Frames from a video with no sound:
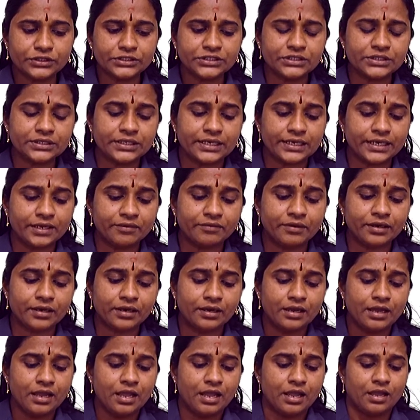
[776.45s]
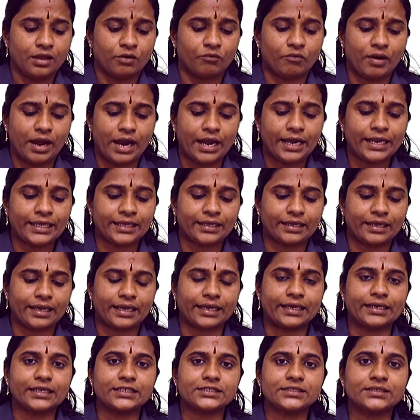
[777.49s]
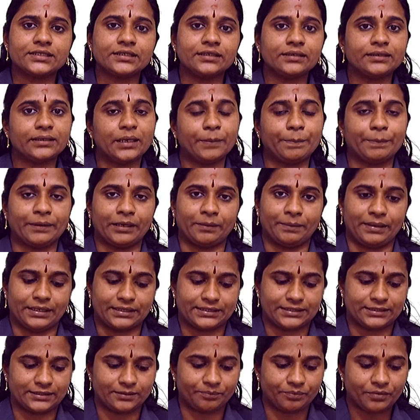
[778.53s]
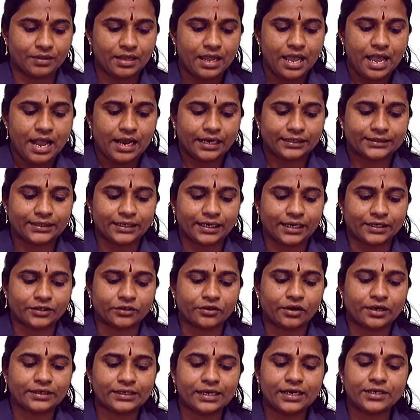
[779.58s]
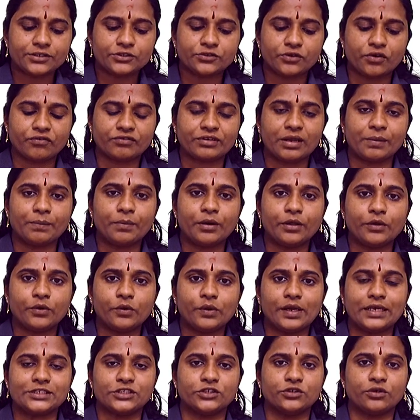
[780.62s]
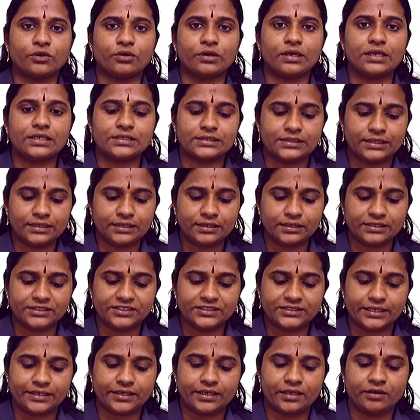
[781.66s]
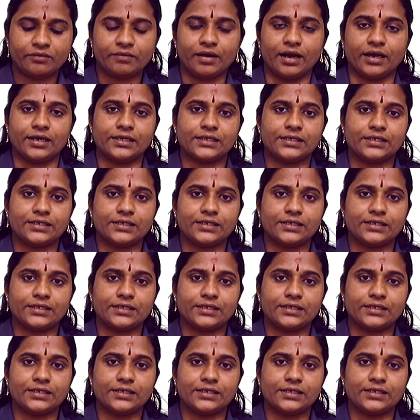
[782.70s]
It gives give a warning against epidemics. The headquarters of WHO is in Geneva,